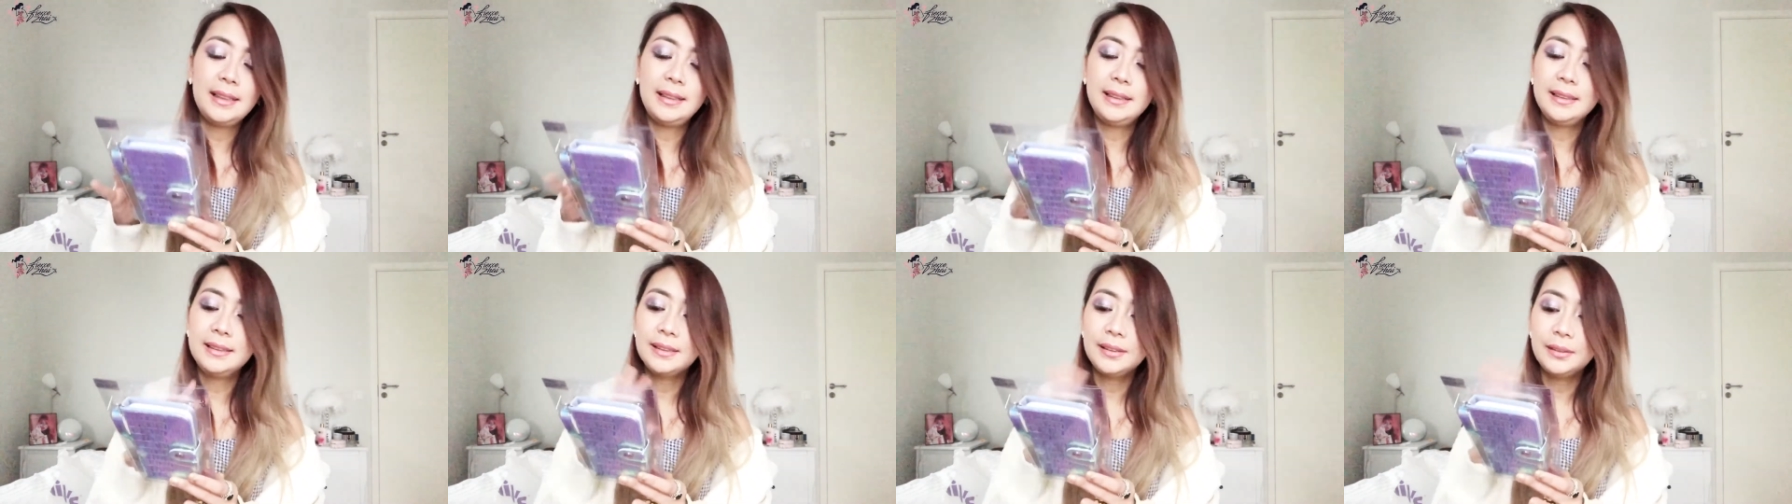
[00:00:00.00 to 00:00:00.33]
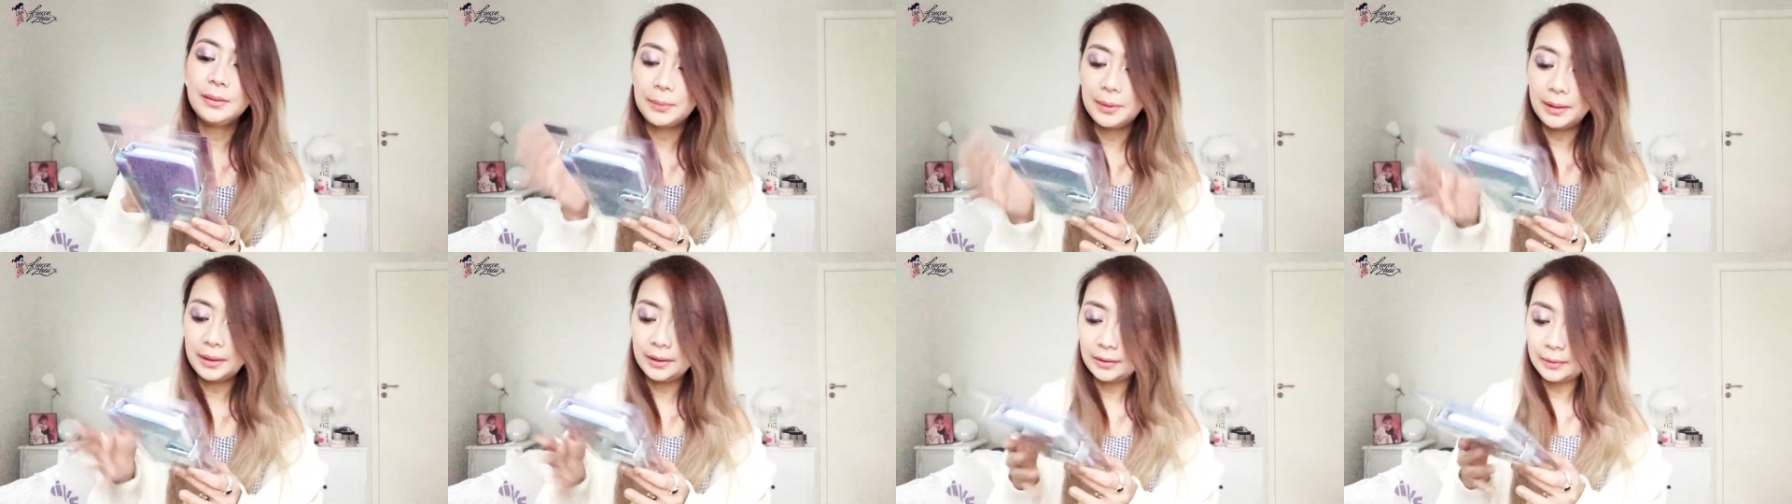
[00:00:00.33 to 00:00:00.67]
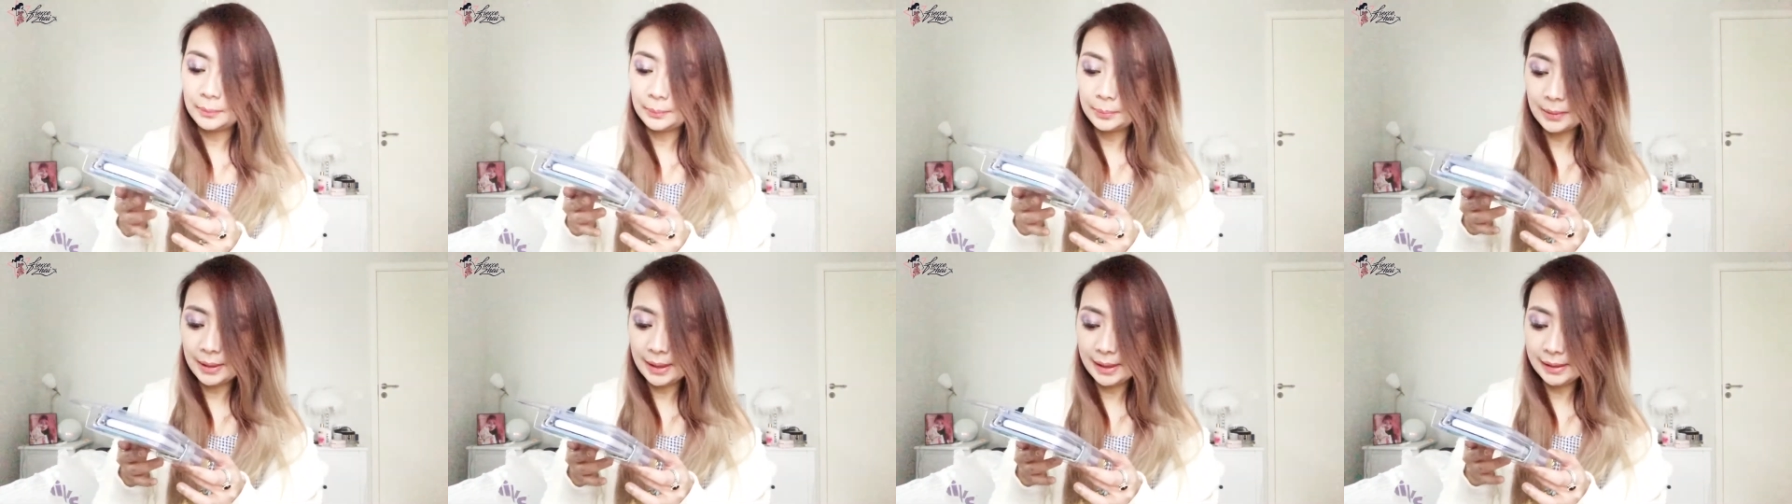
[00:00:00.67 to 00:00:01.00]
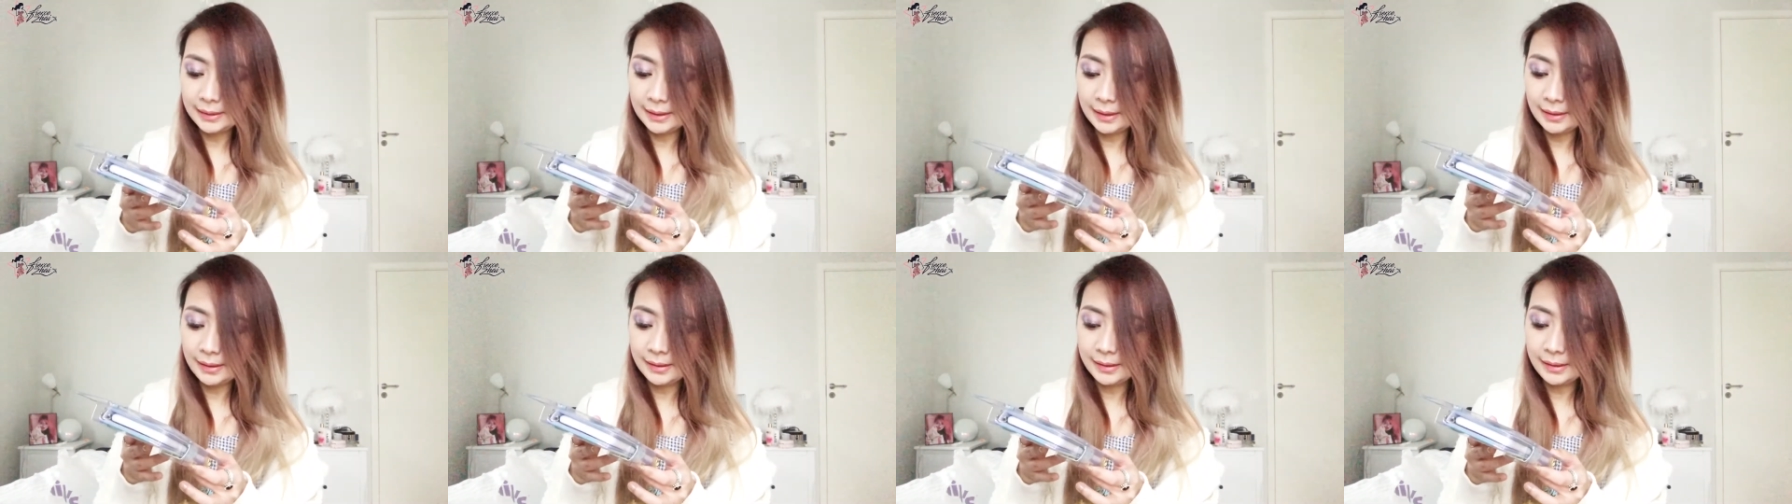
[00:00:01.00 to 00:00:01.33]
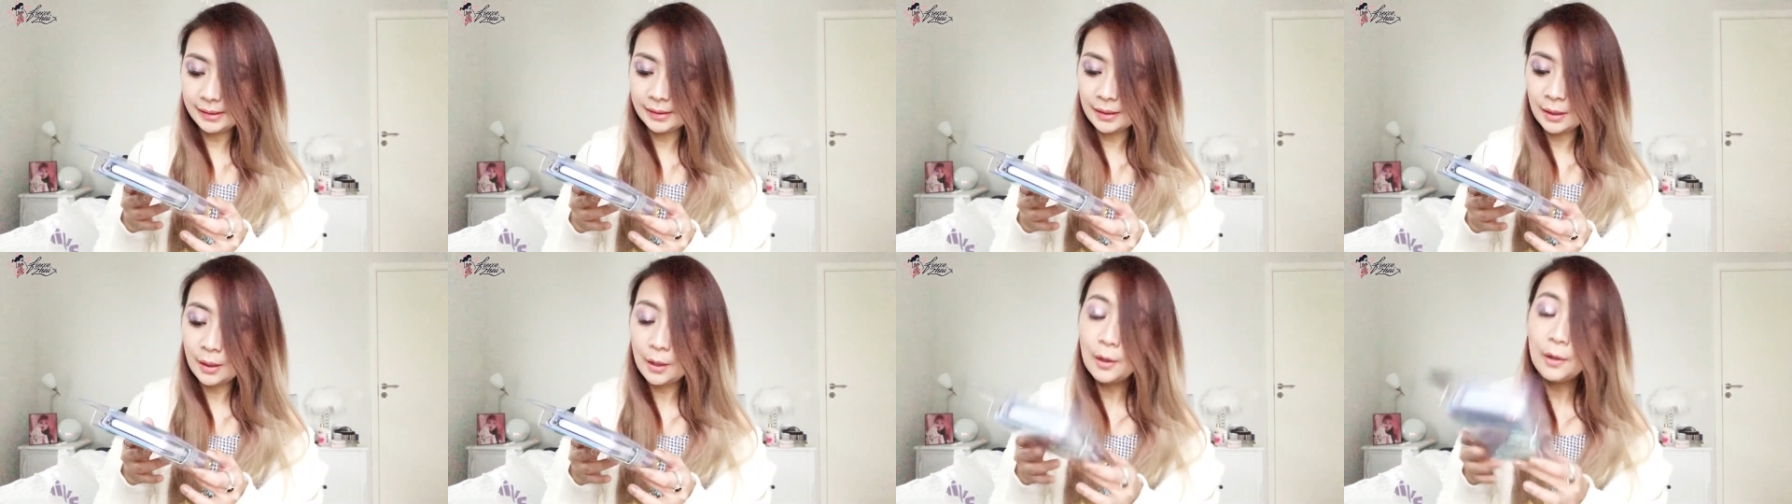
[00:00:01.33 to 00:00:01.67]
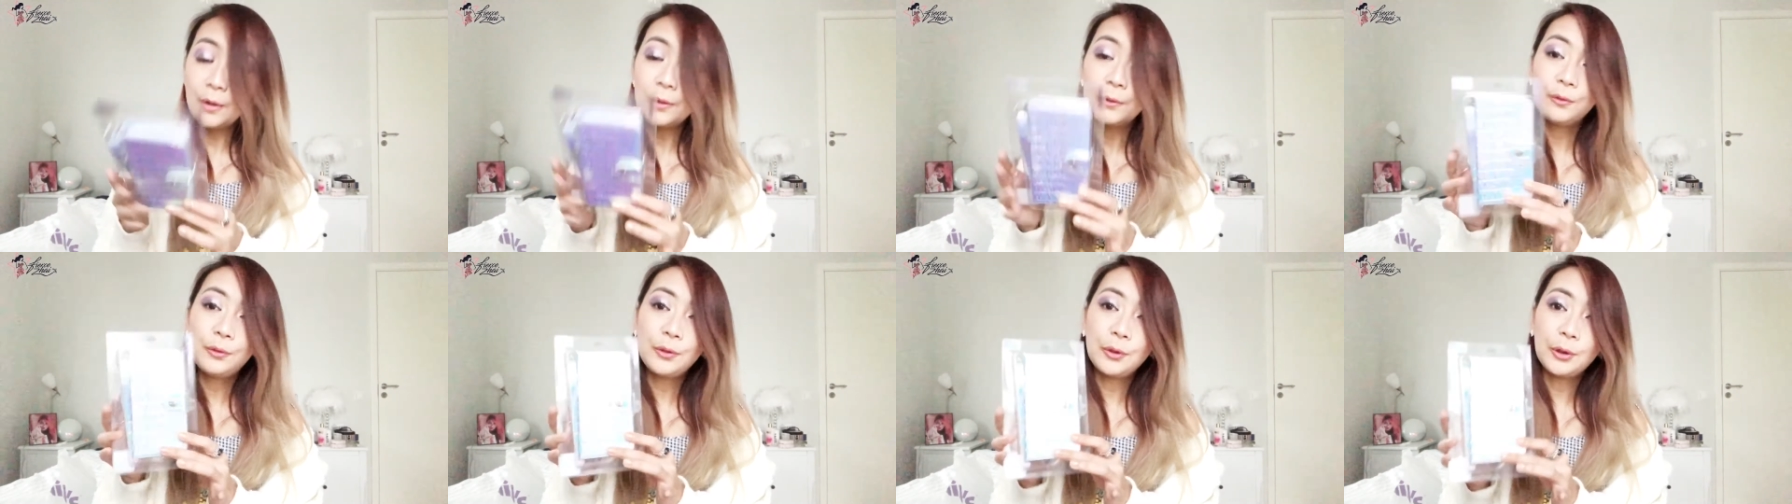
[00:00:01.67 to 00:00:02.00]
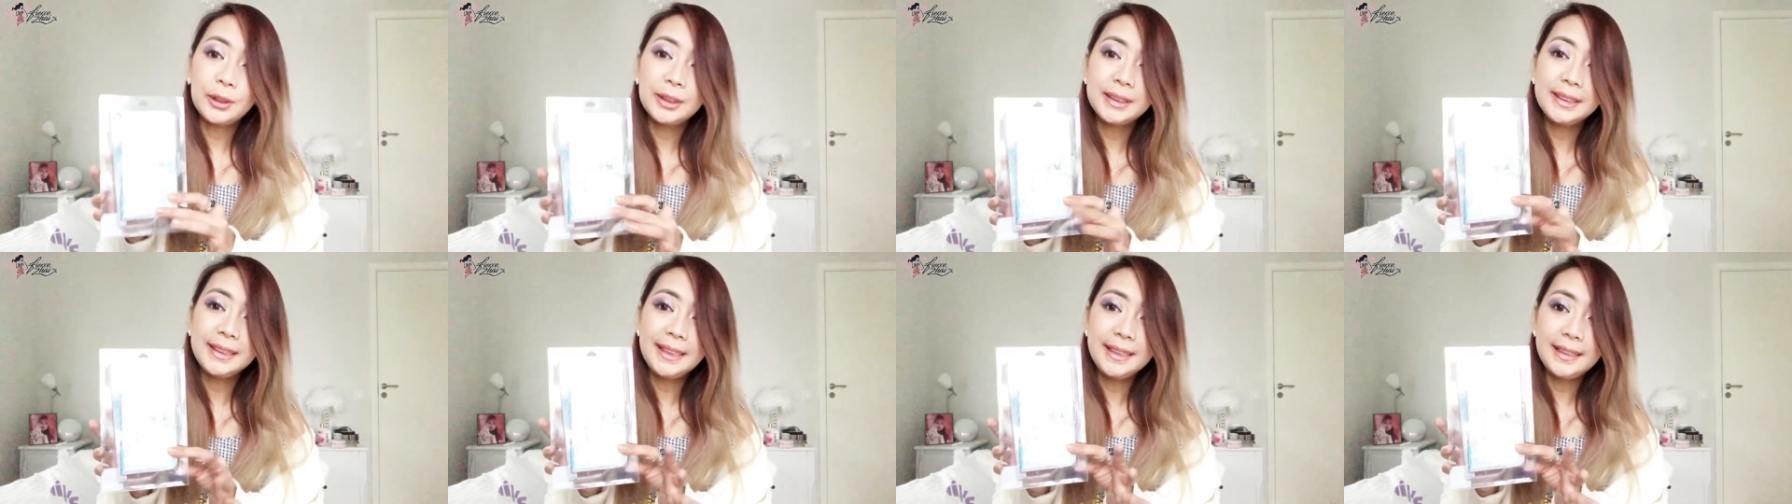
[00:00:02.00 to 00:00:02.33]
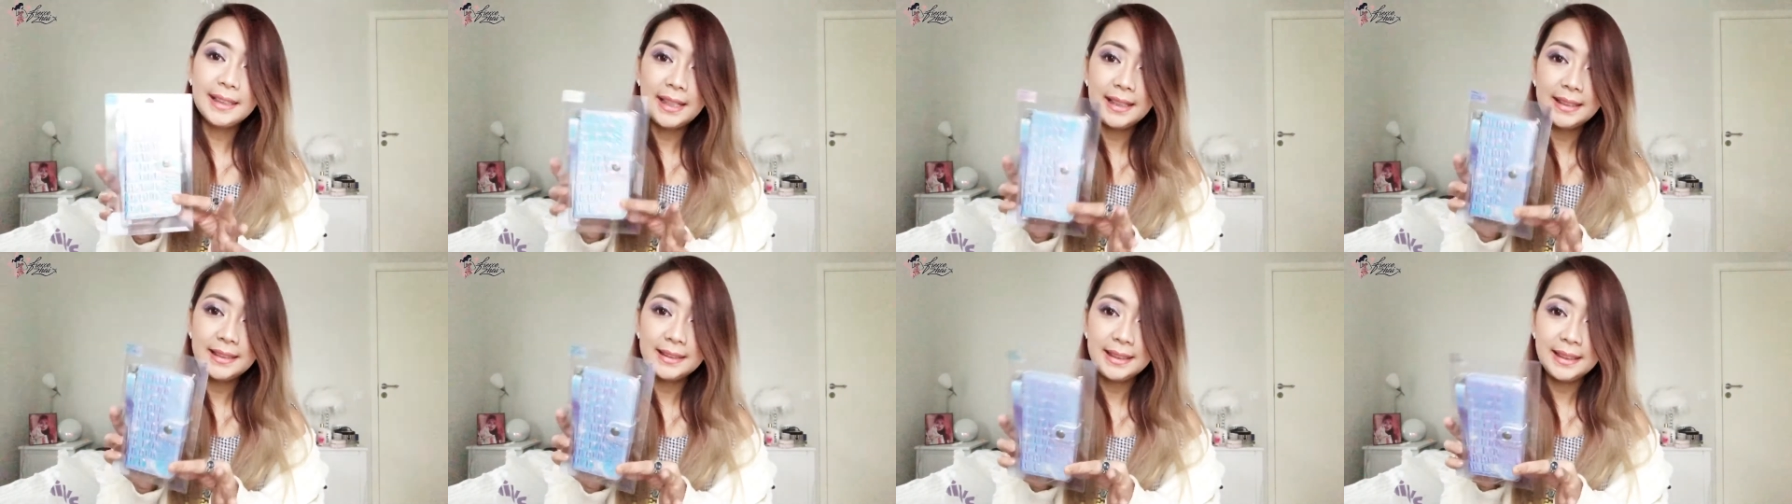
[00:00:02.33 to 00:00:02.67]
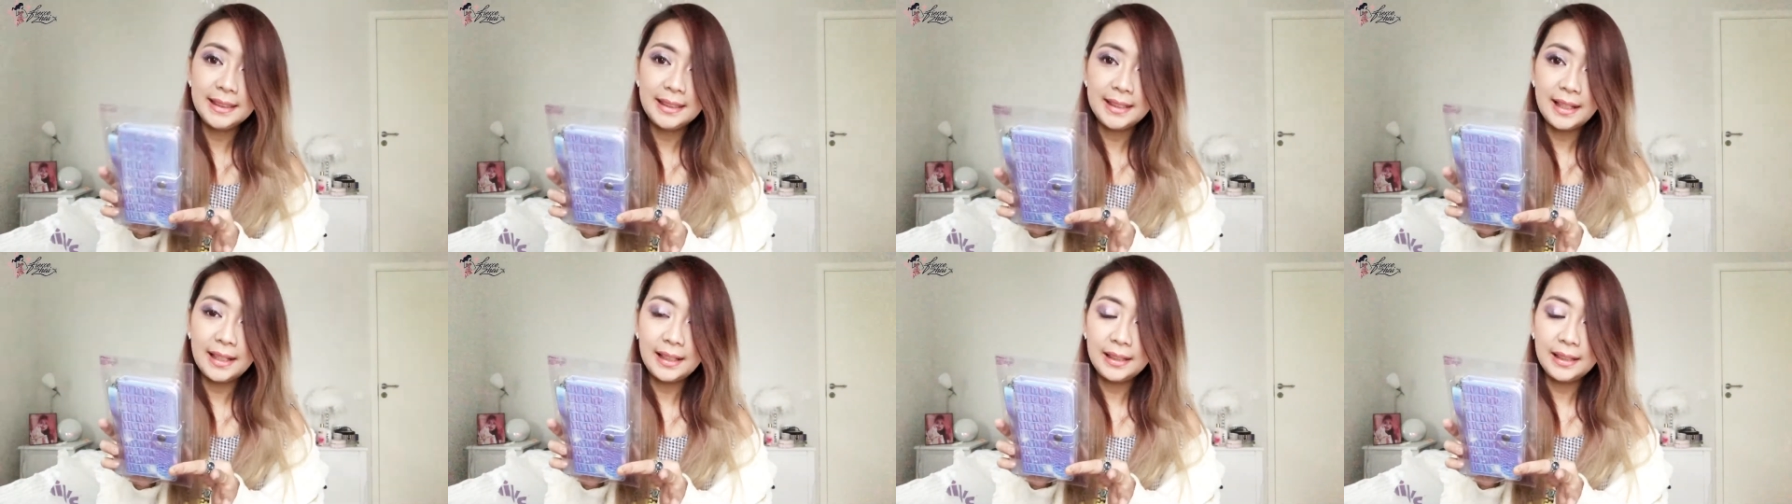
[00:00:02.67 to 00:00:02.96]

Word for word: It's on a regular price. And this is 14.99